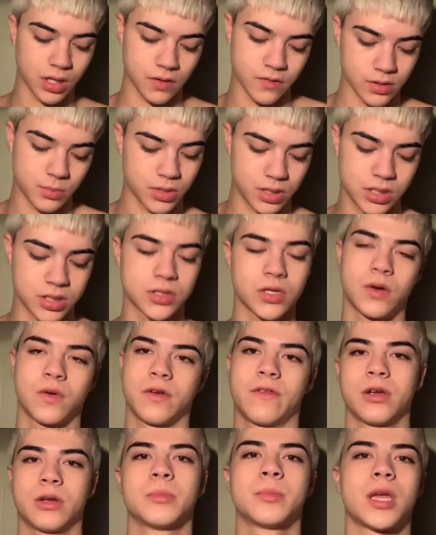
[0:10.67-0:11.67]
Full
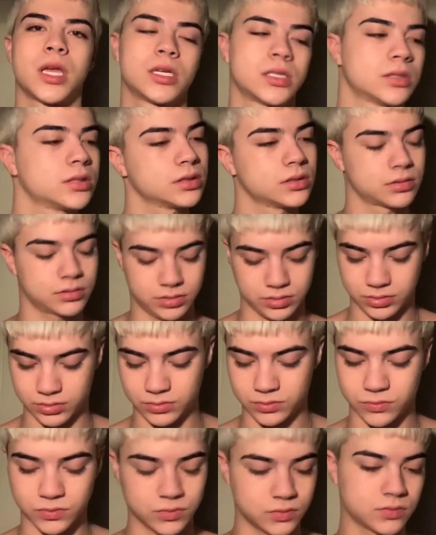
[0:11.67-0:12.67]
Coverage
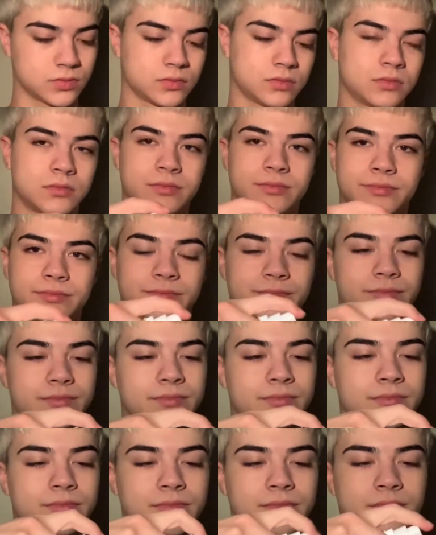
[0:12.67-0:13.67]
Foundation in the
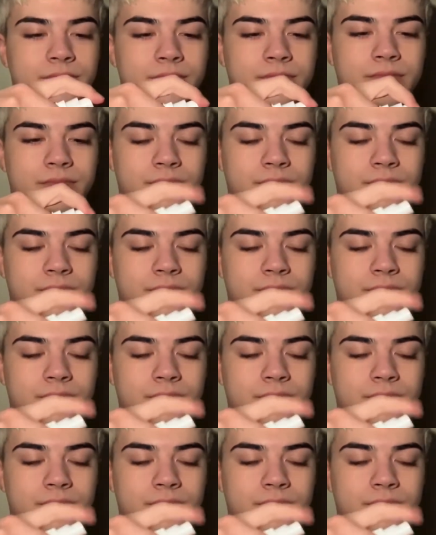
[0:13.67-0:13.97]
shade